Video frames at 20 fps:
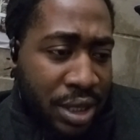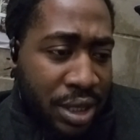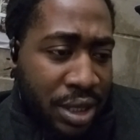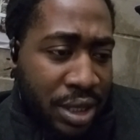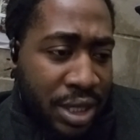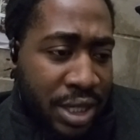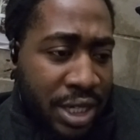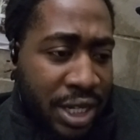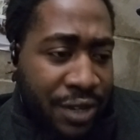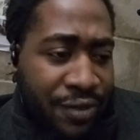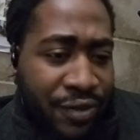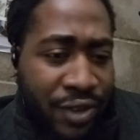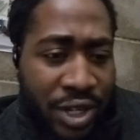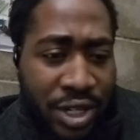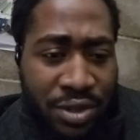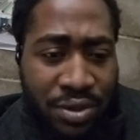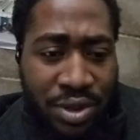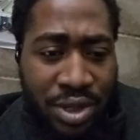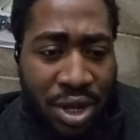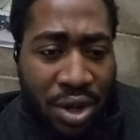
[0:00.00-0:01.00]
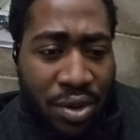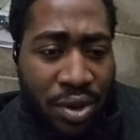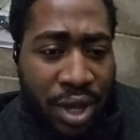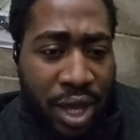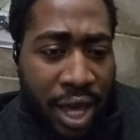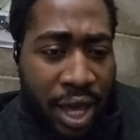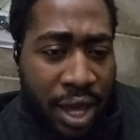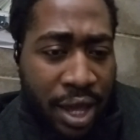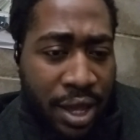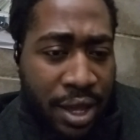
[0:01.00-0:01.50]
The defense was
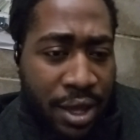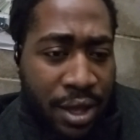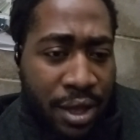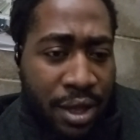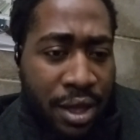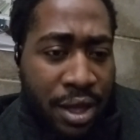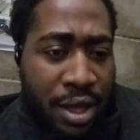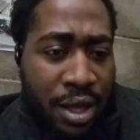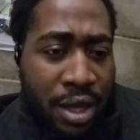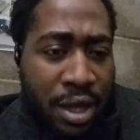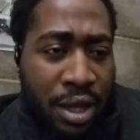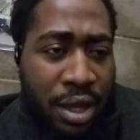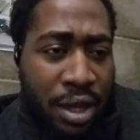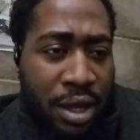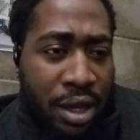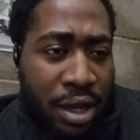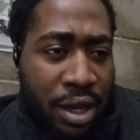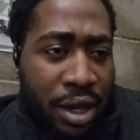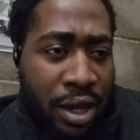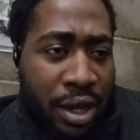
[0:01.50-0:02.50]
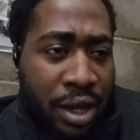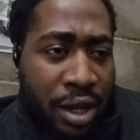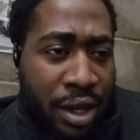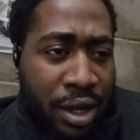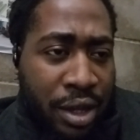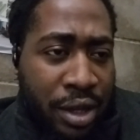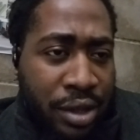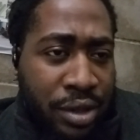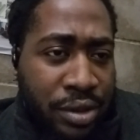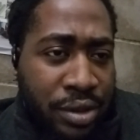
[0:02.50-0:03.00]
okay.
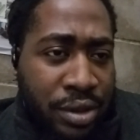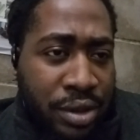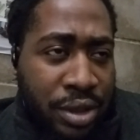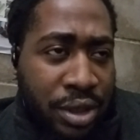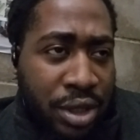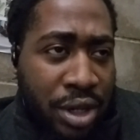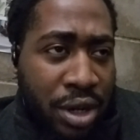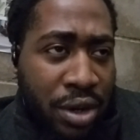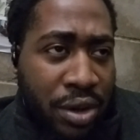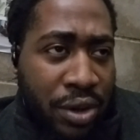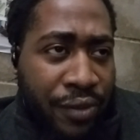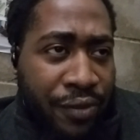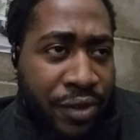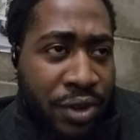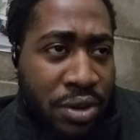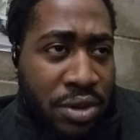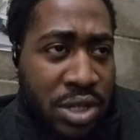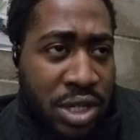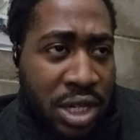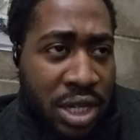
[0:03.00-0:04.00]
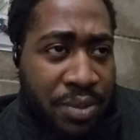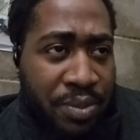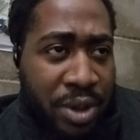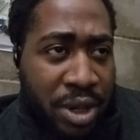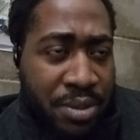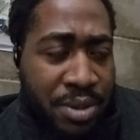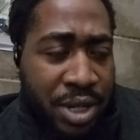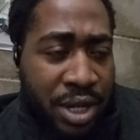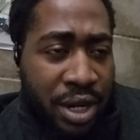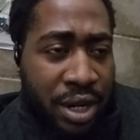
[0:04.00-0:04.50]
You know, a few
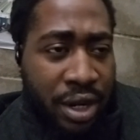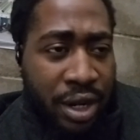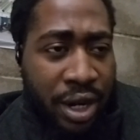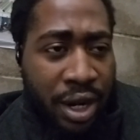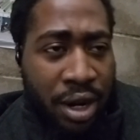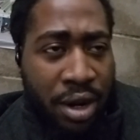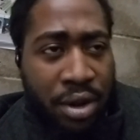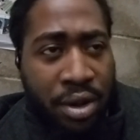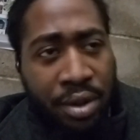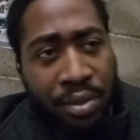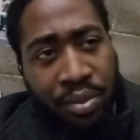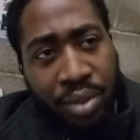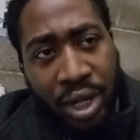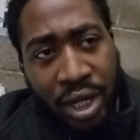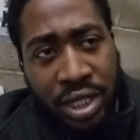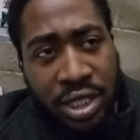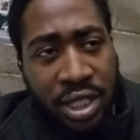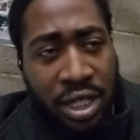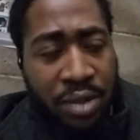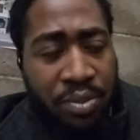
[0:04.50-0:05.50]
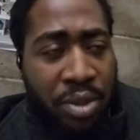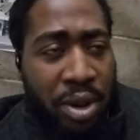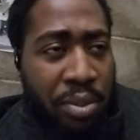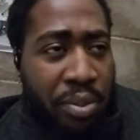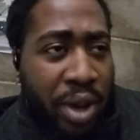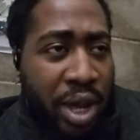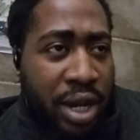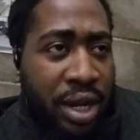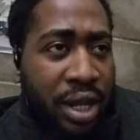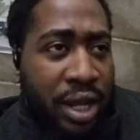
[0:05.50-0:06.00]
slip-ups here and there. The big
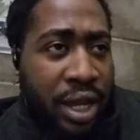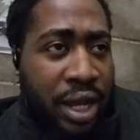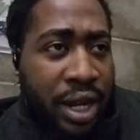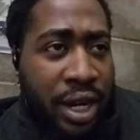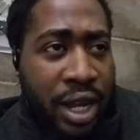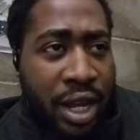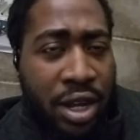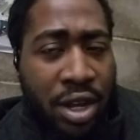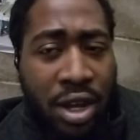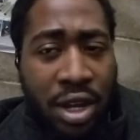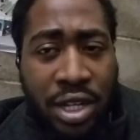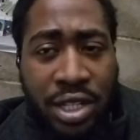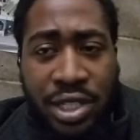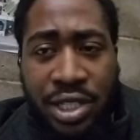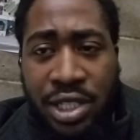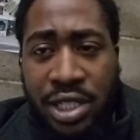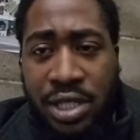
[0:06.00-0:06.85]
slip-up at the end that cost